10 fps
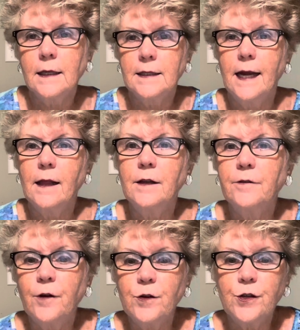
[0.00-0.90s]
Daily
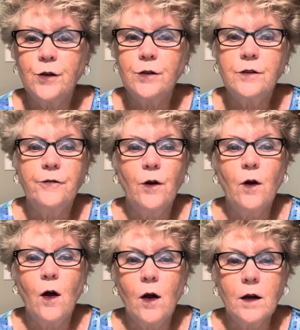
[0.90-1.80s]
Devotionals for
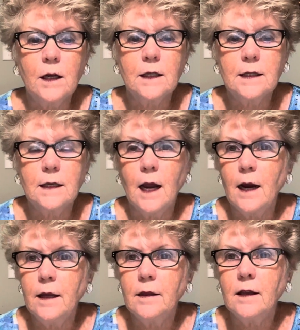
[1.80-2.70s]
August
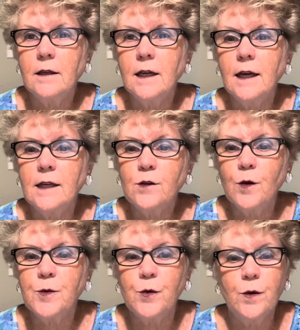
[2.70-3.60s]
9th. Today's
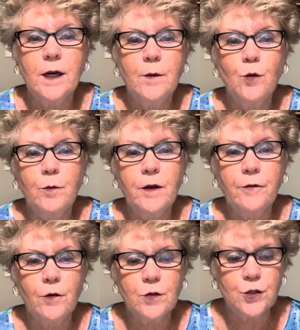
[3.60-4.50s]
scripture reading will be
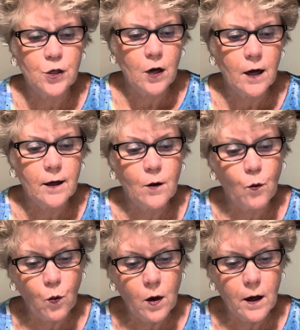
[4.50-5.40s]
1
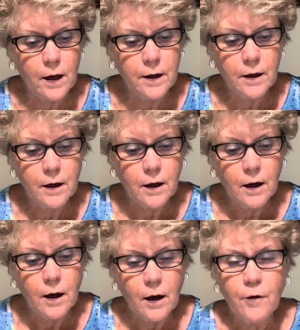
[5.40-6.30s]
John 1,
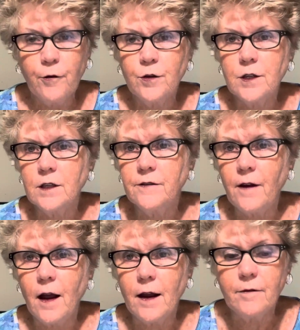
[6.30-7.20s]
verses
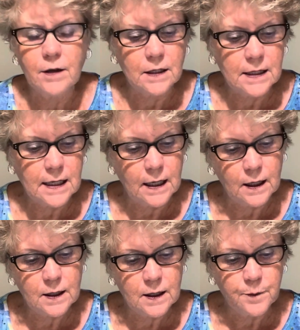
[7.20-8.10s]
5 and
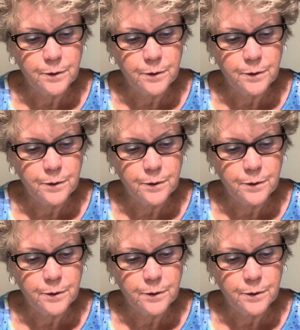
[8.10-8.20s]
6.